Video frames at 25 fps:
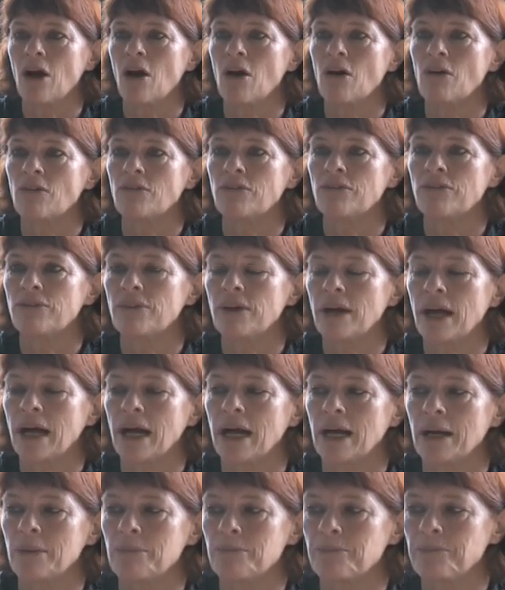of
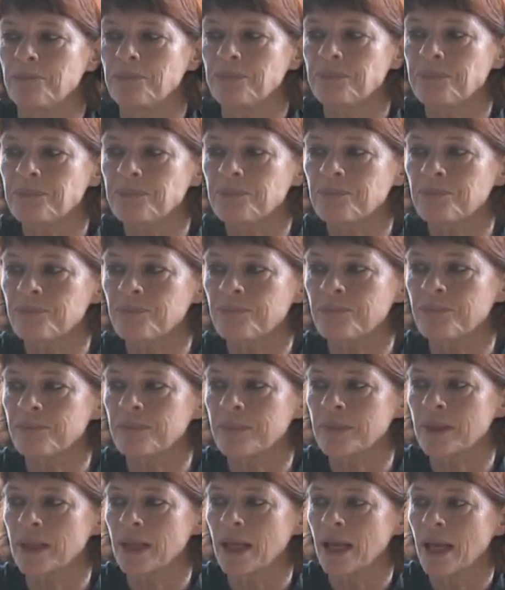um,
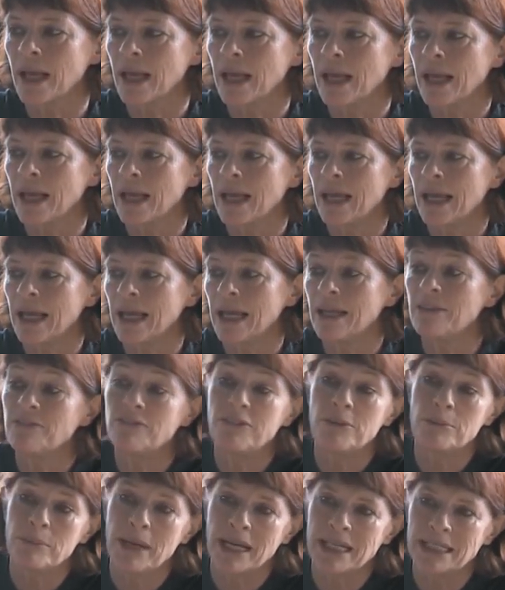
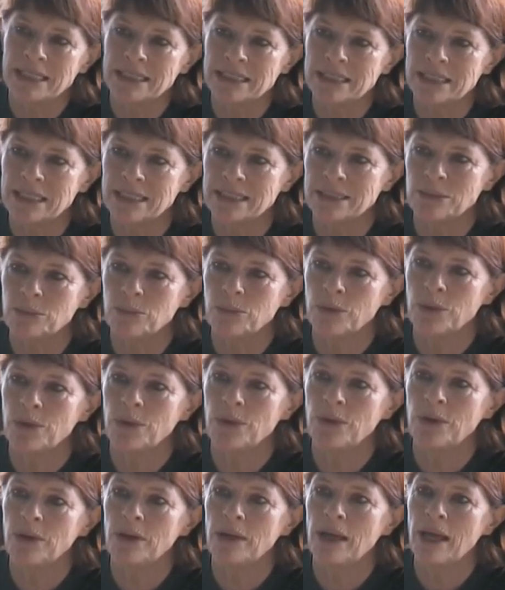information, as it
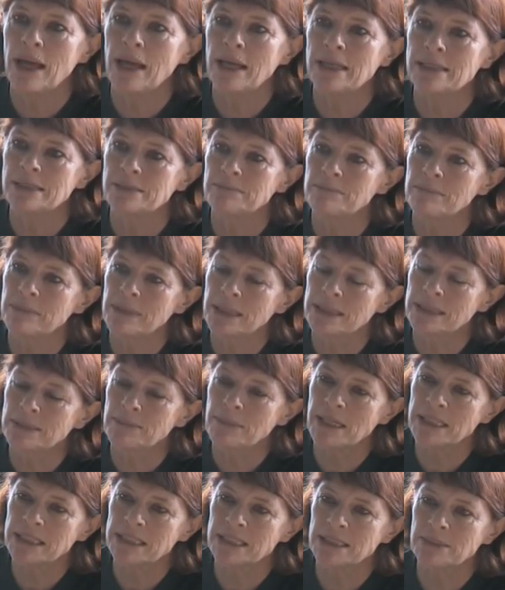were, as, as
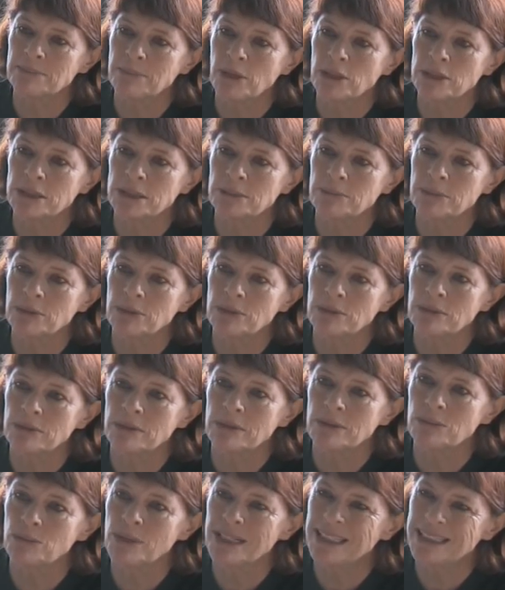much as possible
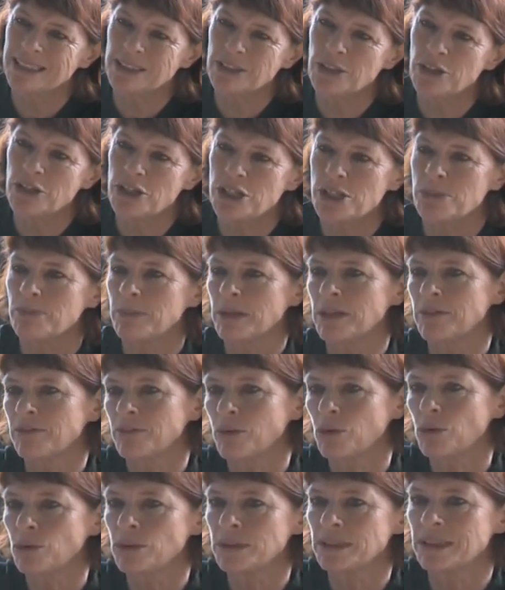research, but
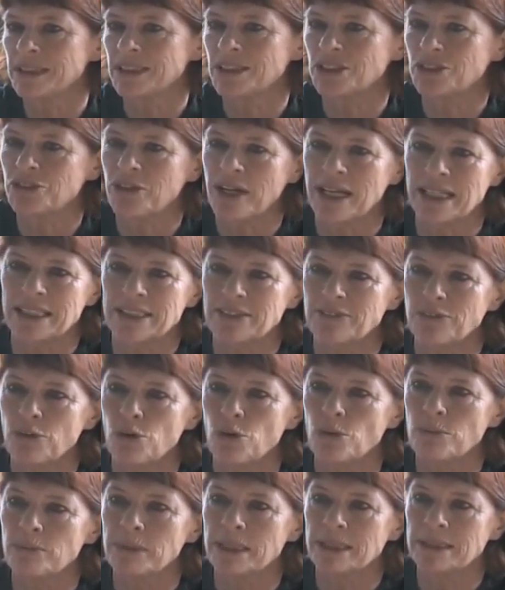of course it's
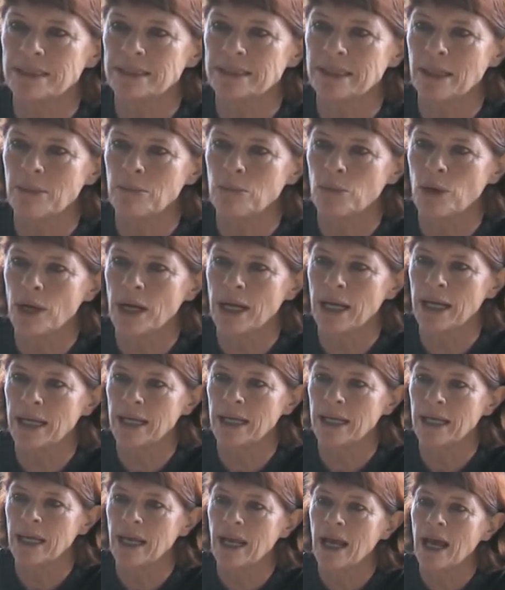transformed in some
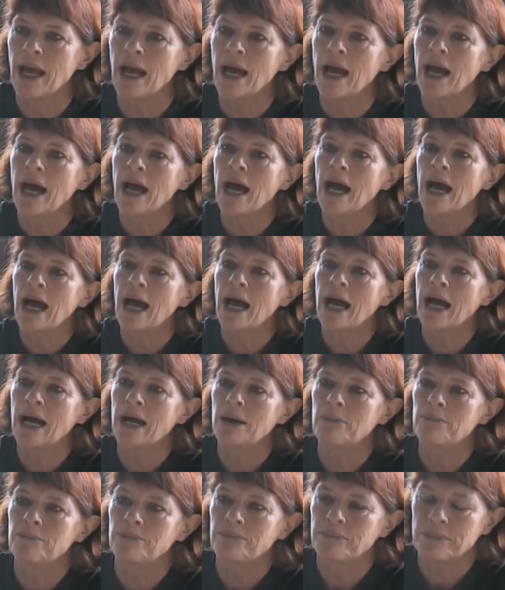way.
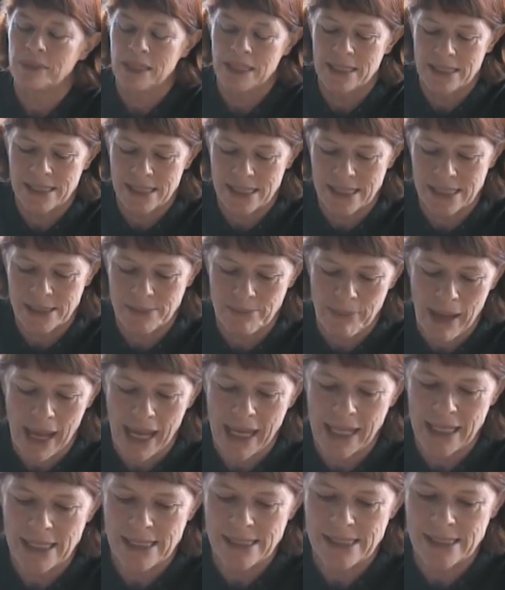Um, it's a
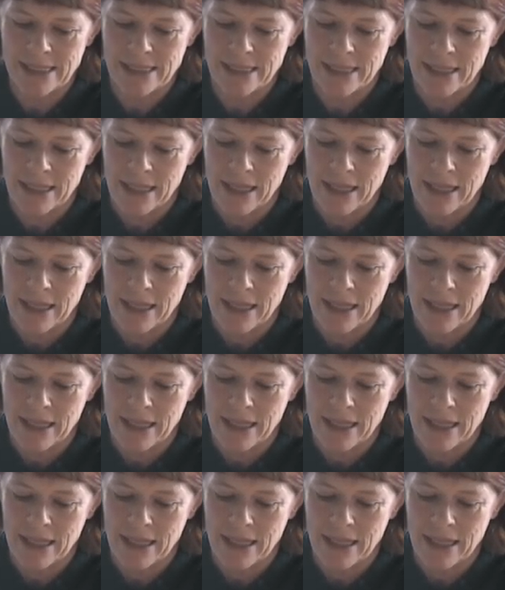space